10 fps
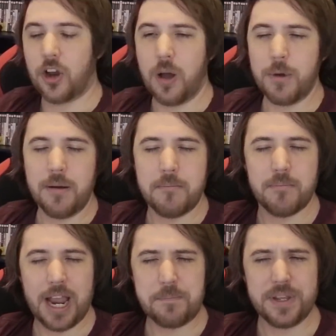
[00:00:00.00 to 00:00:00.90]
Toma
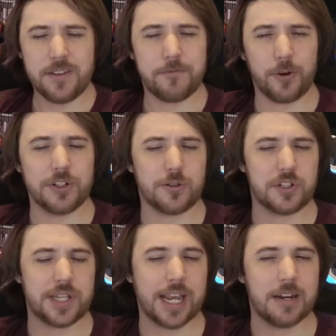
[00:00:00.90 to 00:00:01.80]
might be the first or
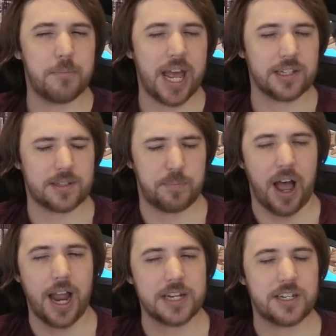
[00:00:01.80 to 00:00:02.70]
second best
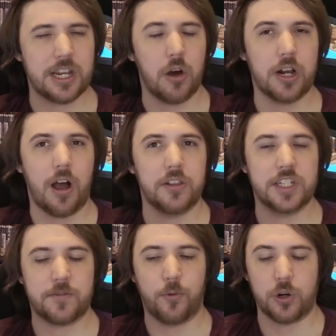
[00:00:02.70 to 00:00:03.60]
behind Diona on
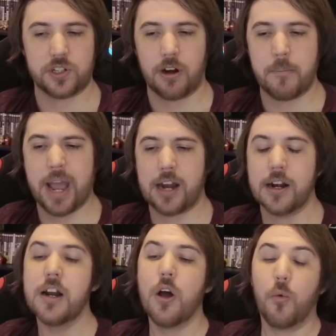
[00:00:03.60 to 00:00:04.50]
this 4-star
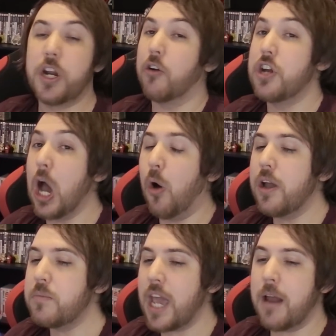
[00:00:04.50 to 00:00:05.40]
banner. We don't know
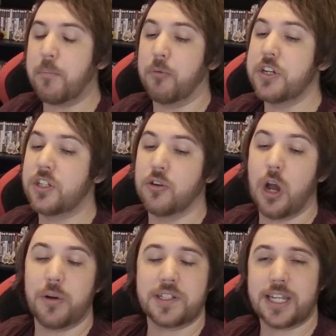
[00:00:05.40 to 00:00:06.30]
him yet, but we do
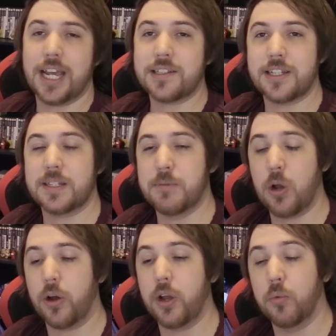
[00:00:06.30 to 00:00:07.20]
know his kit since
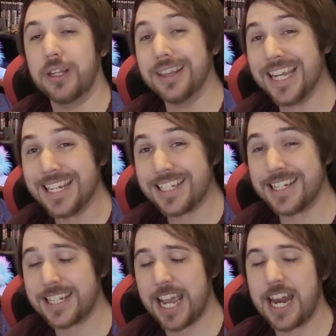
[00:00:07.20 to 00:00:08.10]
MiHoYo released
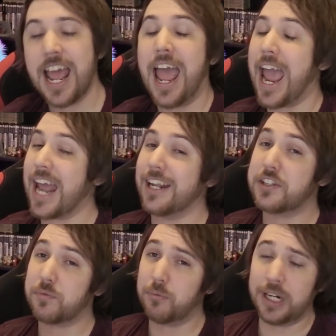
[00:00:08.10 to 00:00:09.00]
his kit, and
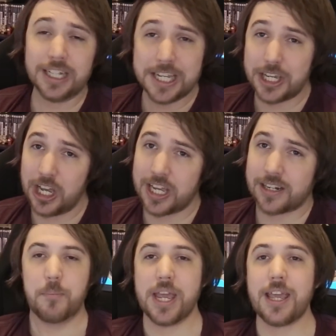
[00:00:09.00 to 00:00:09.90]
it's really
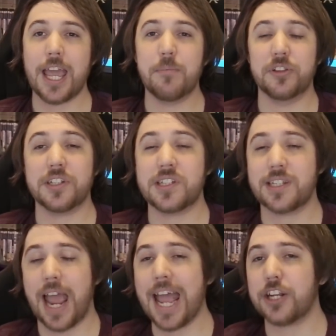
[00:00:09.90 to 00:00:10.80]
good. Being able to
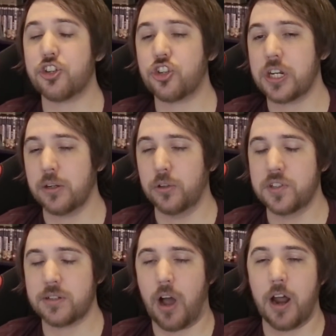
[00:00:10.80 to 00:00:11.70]
stack
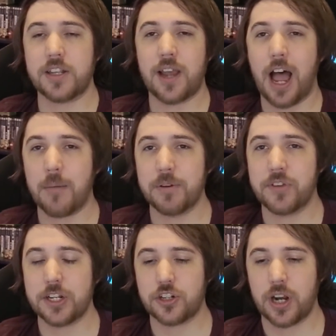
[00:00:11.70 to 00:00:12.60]
shields on top
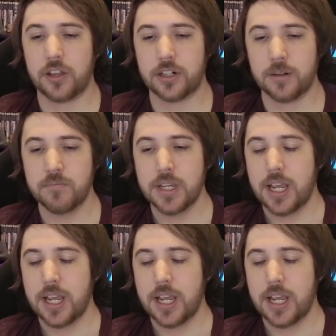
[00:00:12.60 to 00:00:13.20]
of each other.